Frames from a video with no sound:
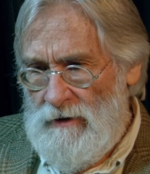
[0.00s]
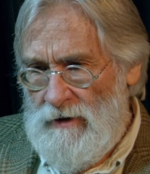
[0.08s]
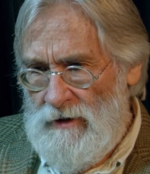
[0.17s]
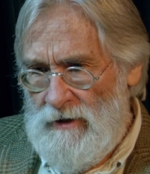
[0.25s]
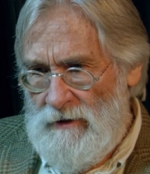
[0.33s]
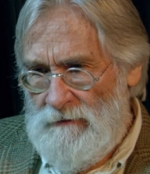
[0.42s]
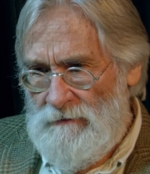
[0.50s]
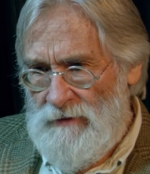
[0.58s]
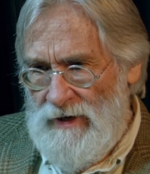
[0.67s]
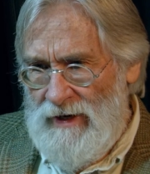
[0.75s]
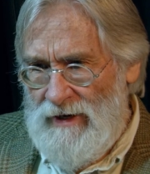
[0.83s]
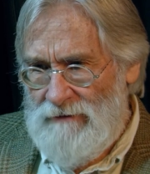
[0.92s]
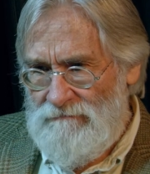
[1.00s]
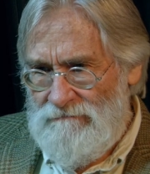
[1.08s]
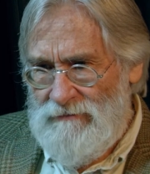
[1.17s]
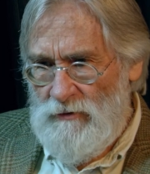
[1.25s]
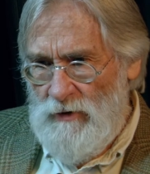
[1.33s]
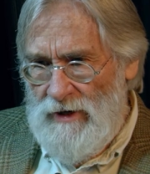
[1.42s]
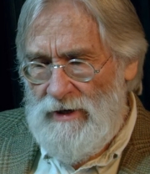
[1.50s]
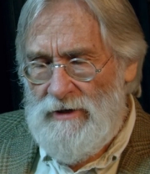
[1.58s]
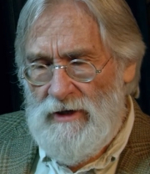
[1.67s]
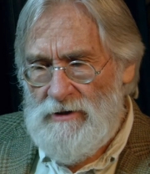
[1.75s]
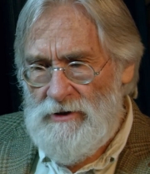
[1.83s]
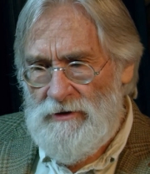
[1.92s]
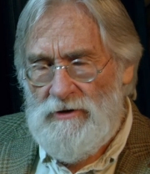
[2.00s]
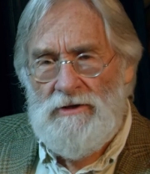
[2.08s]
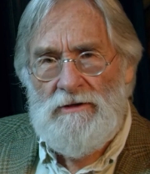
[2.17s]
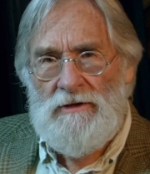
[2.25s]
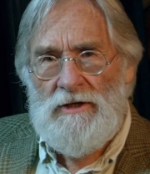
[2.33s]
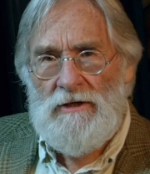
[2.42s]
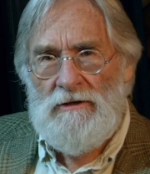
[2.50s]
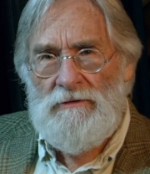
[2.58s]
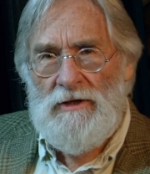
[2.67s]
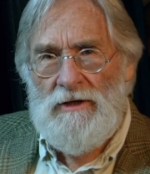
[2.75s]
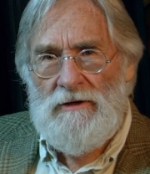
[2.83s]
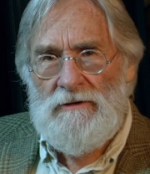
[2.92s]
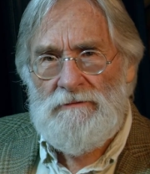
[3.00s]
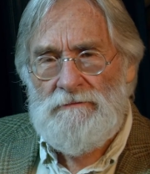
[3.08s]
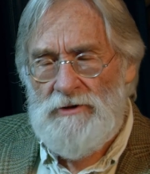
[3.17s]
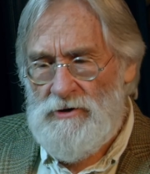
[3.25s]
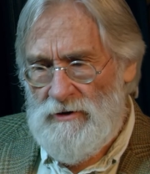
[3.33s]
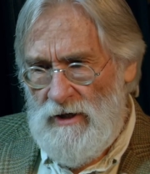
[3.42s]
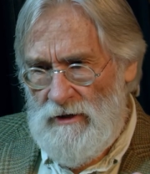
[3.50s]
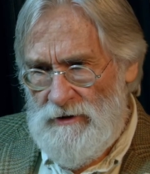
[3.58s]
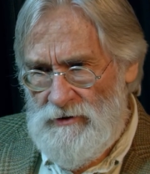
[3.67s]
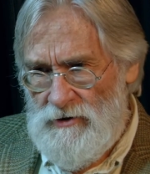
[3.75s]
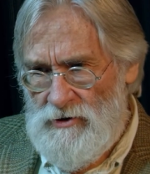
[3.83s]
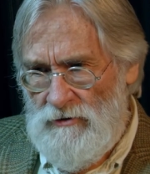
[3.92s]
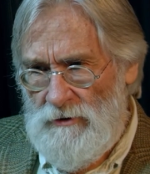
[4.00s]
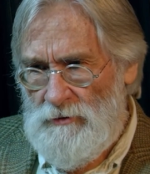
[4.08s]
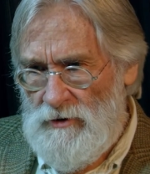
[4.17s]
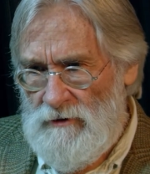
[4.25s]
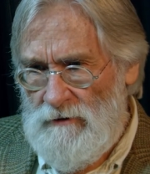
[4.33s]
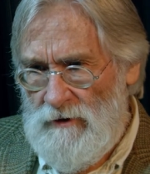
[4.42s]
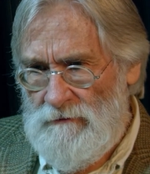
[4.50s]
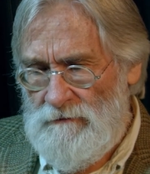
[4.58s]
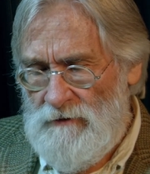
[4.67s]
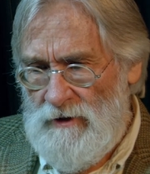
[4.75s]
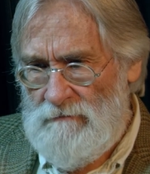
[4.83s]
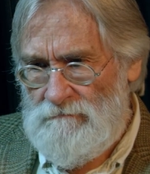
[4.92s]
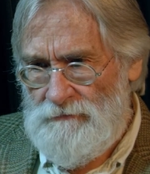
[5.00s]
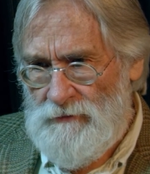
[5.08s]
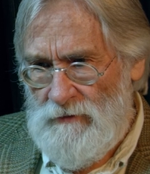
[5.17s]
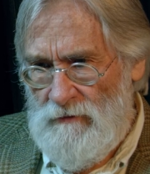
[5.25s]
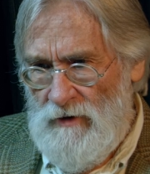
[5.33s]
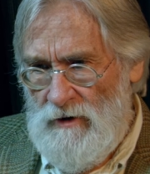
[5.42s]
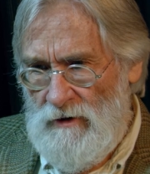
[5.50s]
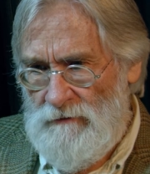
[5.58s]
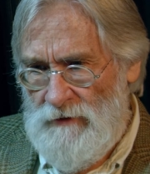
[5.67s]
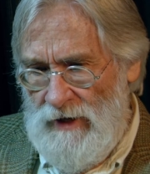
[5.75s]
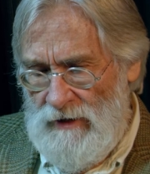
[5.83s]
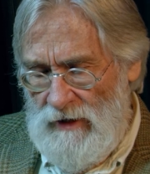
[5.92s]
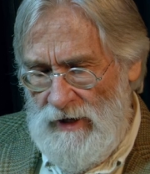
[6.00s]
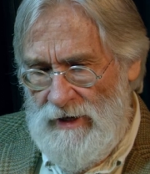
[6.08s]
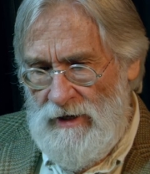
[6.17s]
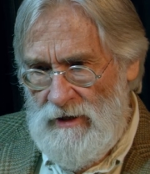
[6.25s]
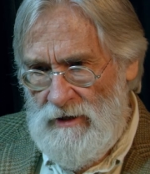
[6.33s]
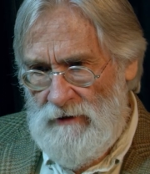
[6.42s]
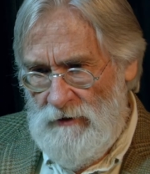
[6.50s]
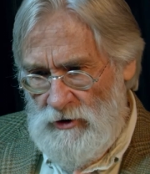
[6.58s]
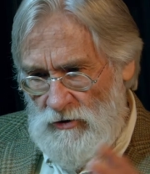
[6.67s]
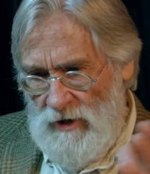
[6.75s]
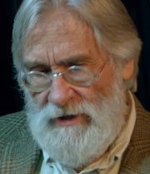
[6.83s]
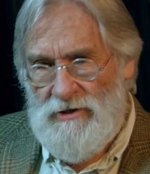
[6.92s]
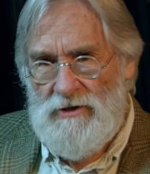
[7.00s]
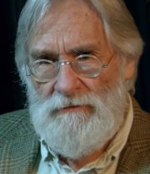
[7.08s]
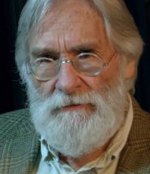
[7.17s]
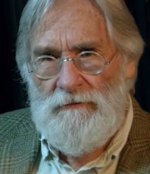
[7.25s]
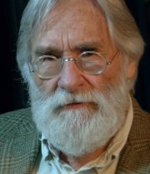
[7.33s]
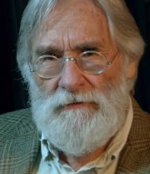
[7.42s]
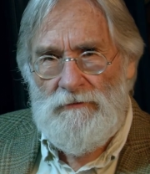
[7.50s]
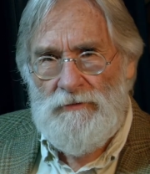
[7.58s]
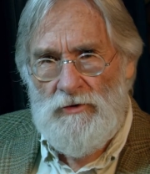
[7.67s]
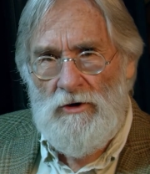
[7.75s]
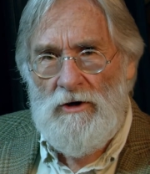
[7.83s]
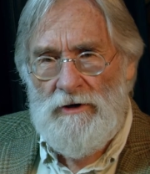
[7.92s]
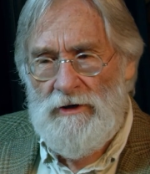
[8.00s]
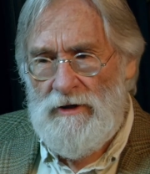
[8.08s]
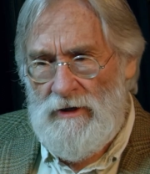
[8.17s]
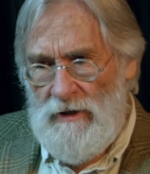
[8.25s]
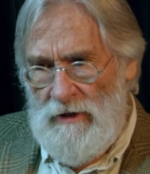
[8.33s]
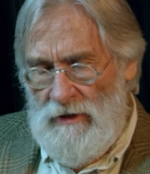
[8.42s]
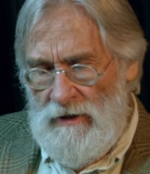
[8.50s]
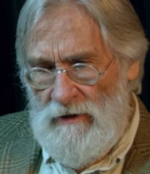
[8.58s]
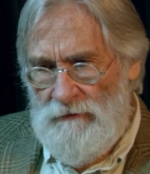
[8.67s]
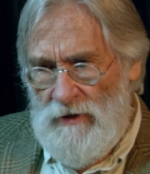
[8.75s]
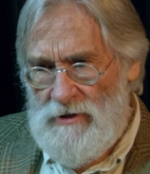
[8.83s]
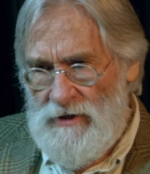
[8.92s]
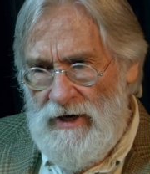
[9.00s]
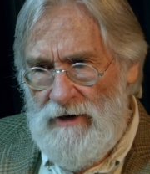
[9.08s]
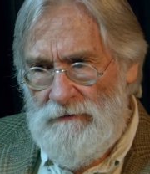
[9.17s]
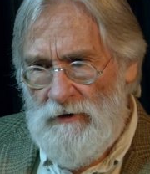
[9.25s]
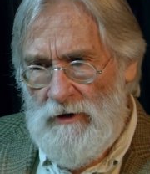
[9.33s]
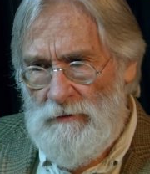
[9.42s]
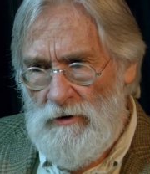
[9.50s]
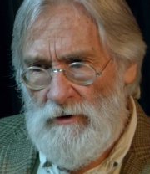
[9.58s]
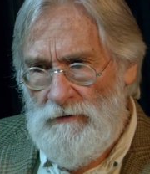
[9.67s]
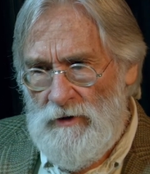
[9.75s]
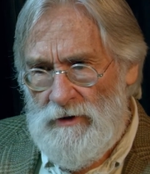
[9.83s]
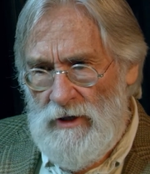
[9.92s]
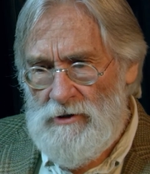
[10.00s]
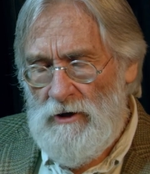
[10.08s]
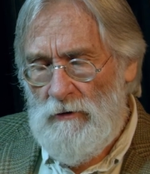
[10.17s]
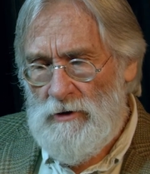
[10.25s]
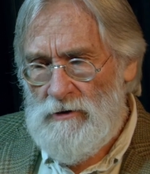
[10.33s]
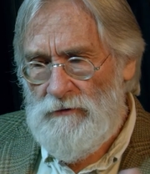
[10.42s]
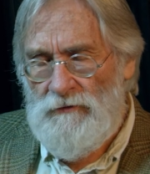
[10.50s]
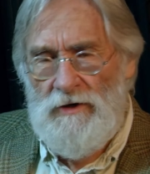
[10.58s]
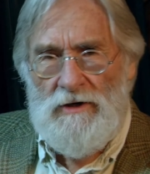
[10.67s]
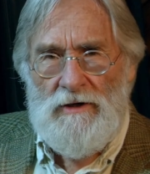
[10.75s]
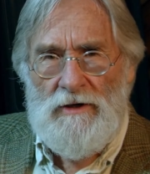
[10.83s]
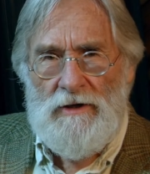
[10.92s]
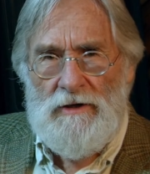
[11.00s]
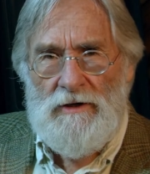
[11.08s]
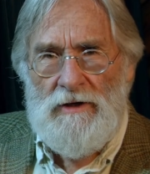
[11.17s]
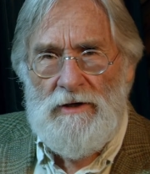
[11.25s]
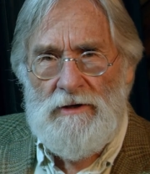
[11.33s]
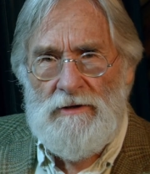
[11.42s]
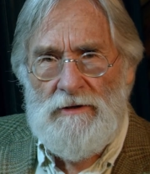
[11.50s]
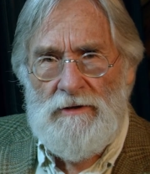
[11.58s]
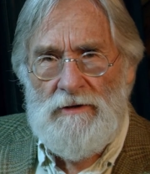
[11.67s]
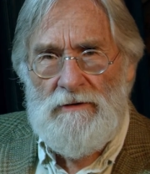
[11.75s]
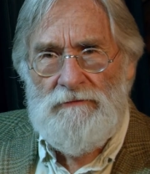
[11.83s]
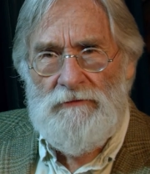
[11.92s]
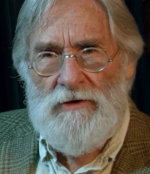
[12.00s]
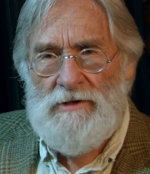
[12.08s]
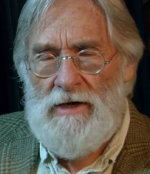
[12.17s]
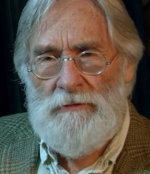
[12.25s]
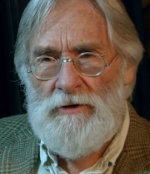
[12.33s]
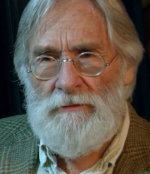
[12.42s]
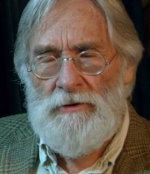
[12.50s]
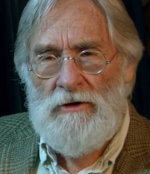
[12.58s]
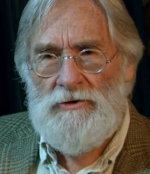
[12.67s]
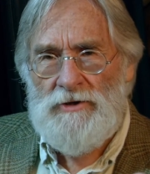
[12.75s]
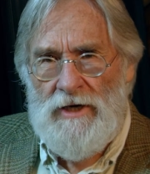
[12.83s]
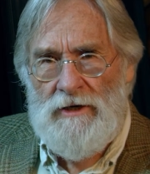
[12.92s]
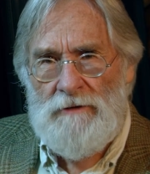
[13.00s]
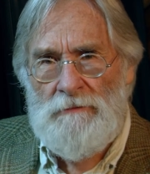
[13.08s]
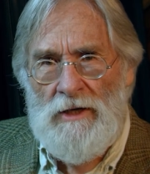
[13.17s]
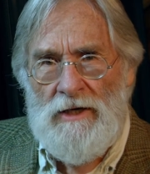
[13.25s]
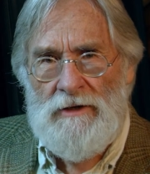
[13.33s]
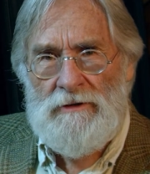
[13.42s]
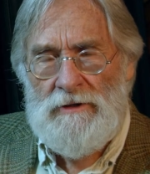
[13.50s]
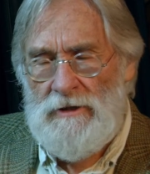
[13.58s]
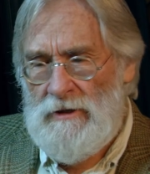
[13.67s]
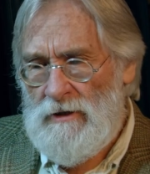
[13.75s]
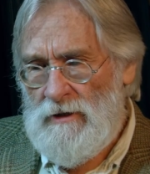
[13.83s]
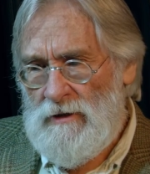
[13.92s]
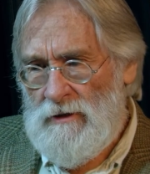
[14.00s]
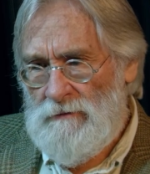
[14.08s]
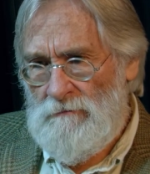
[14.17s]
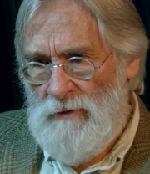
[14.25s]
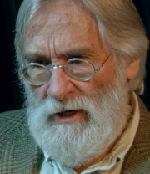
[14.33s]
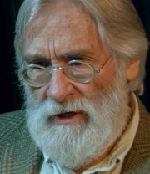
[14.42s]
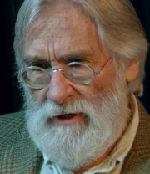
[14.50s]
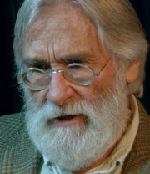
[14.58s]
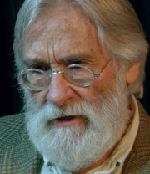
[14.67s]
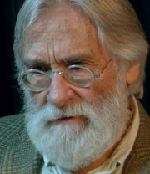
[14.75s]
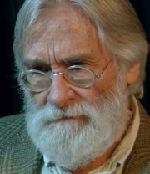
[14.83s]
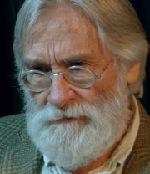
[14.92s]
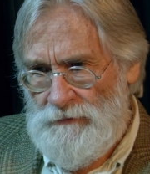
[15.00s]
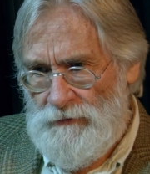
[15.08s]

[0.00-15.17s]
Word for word: Uh, that the way he does it, you know, uh, Mr. Donnelly's description of um, of that lay-in of a traced drawing. It fits that very beautifully. It doesn't always fit a, a for example, an approach taken by by um,